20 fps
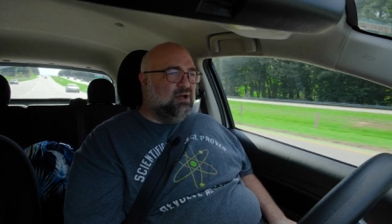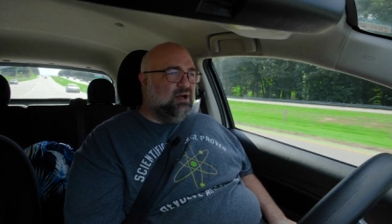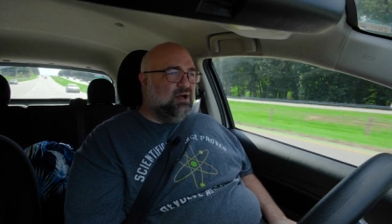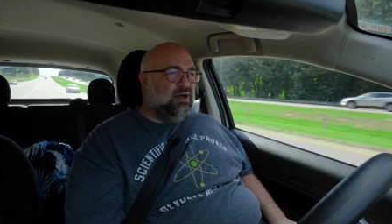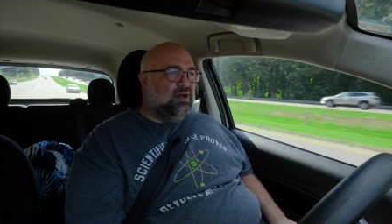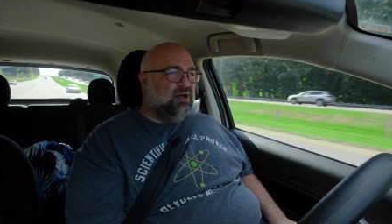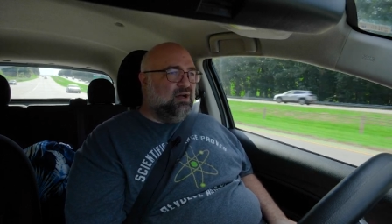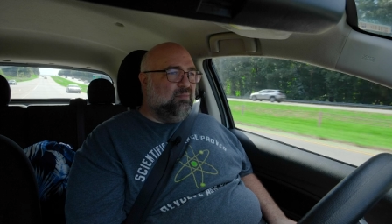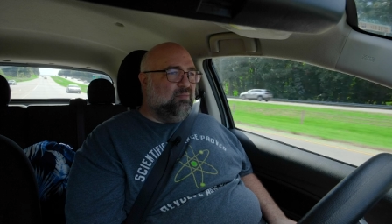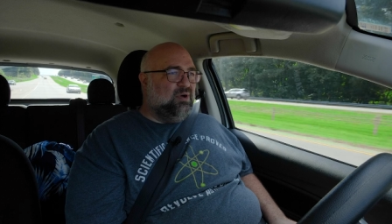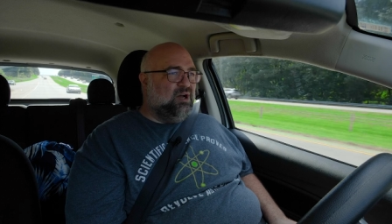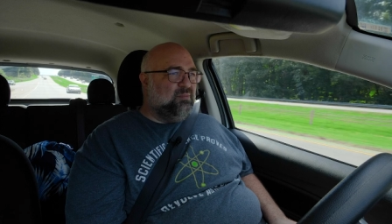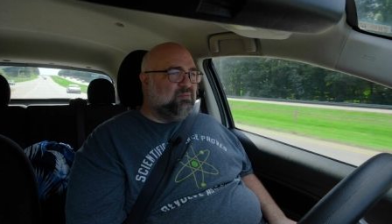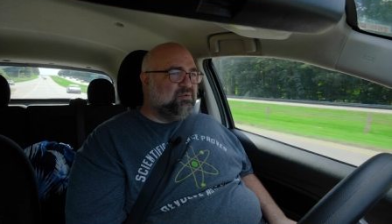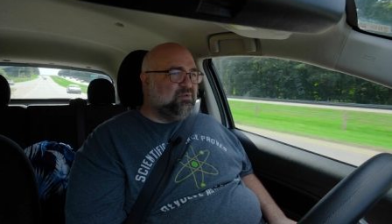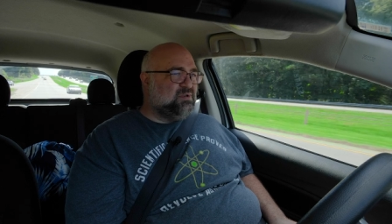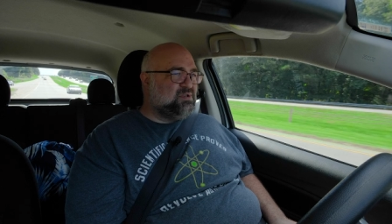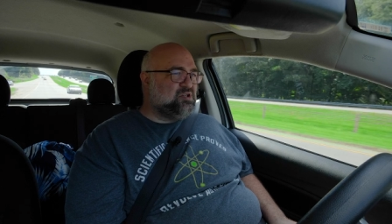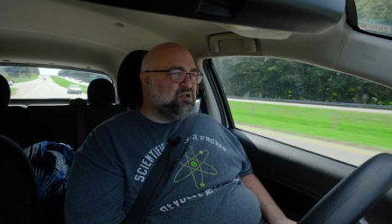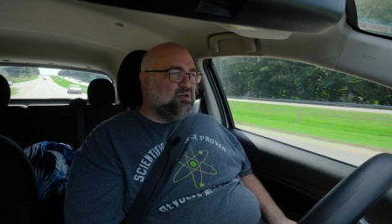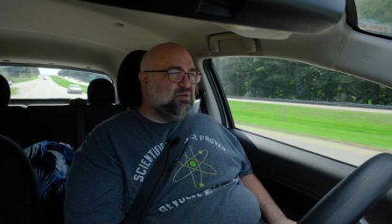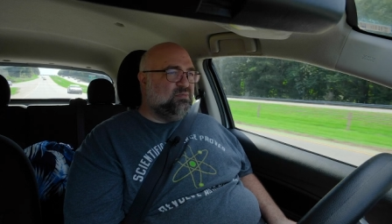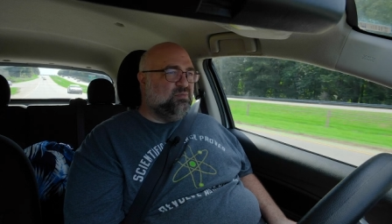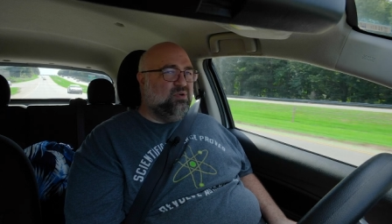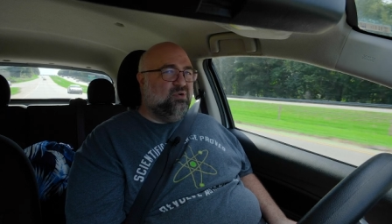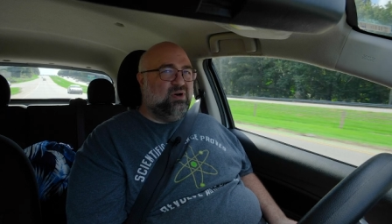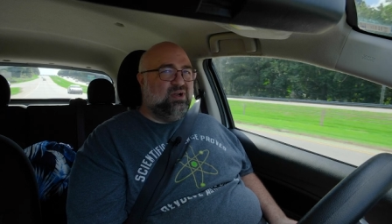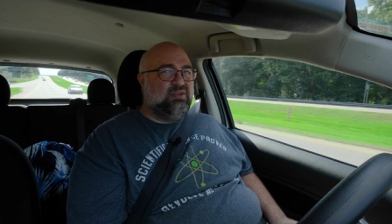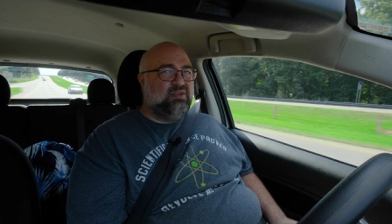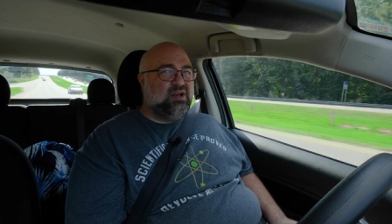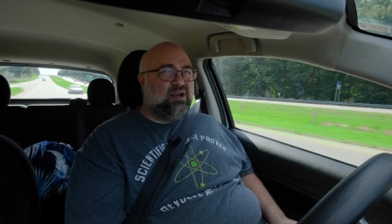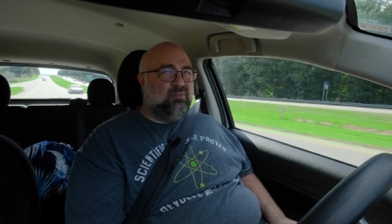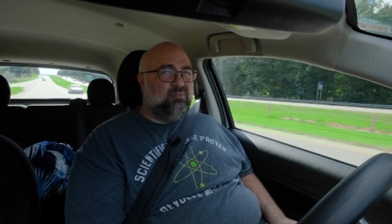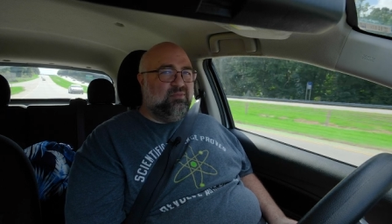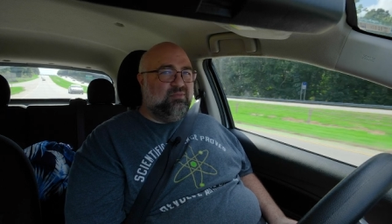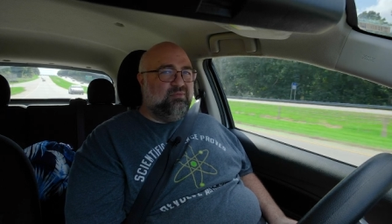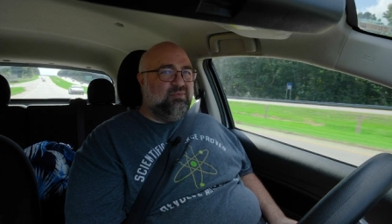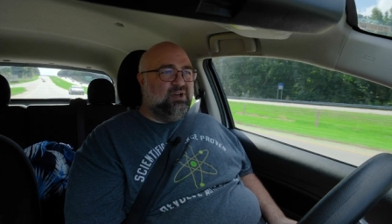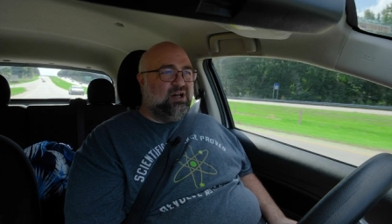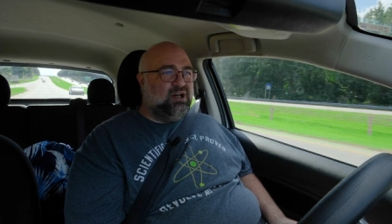up to a certain point that
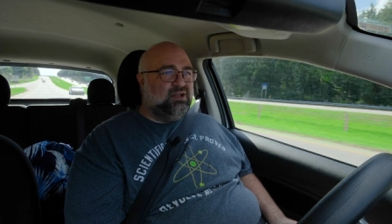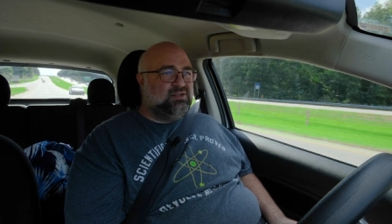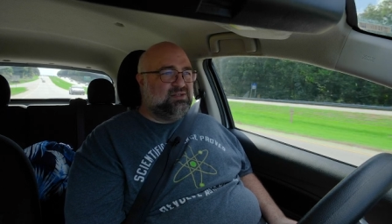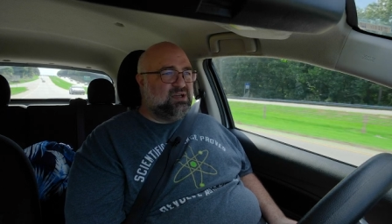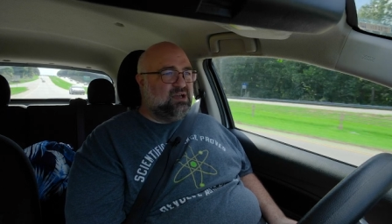I'm not